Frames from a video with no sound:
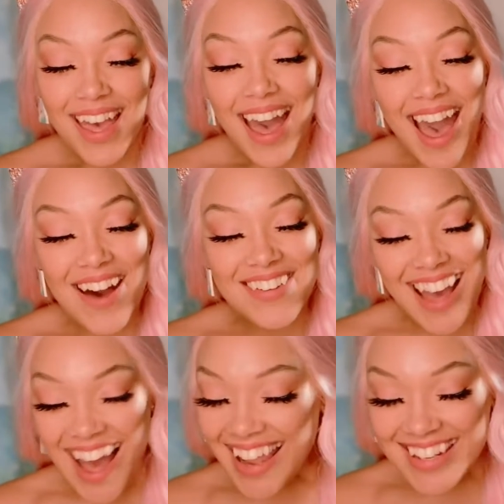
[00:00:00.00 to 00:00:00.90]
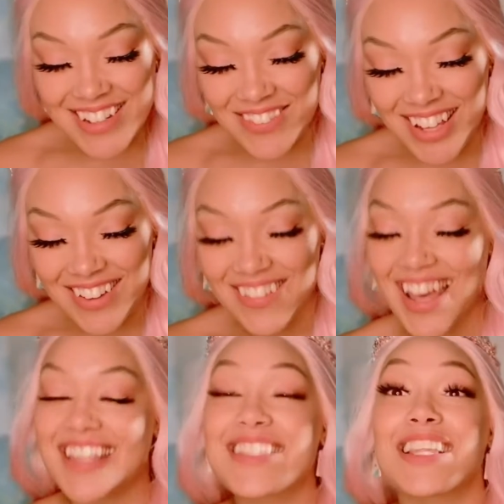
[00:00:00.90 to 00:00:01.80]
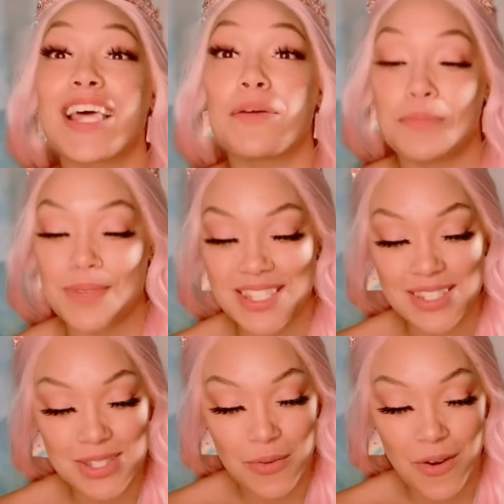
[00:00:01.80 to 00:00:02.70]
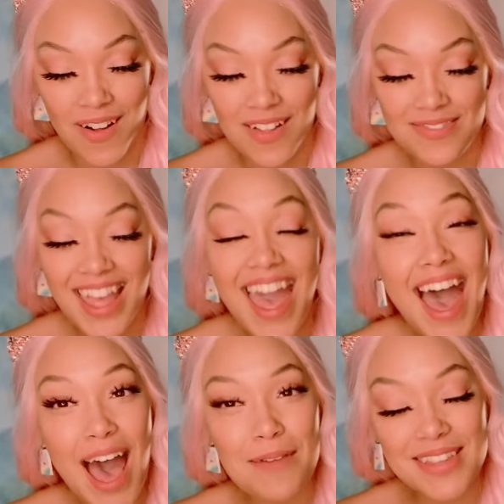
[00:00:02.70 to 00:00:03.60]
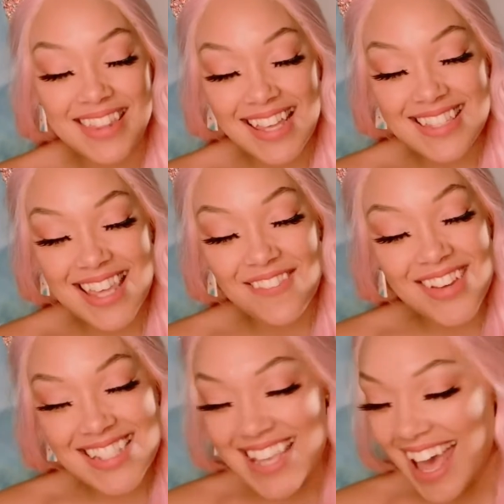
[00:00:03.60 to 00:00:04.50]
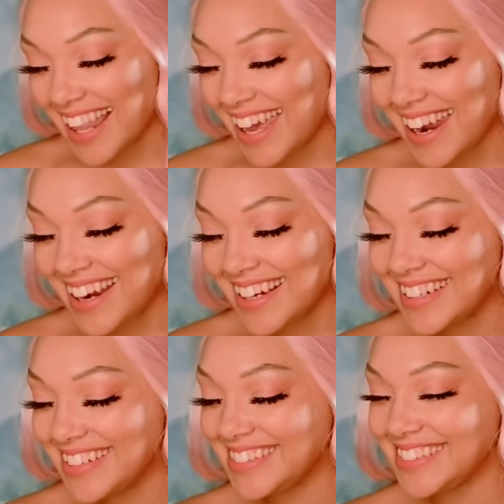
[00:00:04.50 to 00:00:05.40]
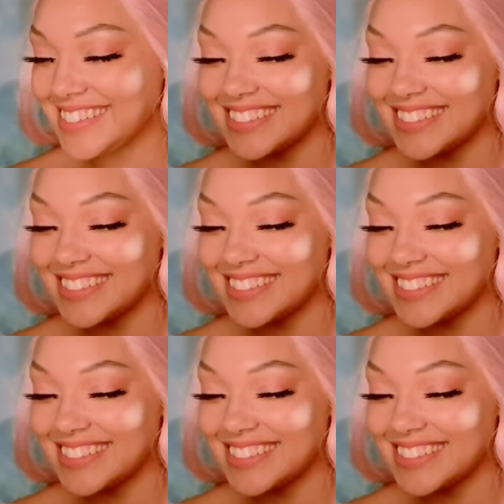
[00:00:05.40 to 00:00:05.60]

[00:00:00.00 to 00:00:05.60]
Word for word: How kind of you, exclaimed Mrs. Squirrel. Happy Thanksgiving, Taylor!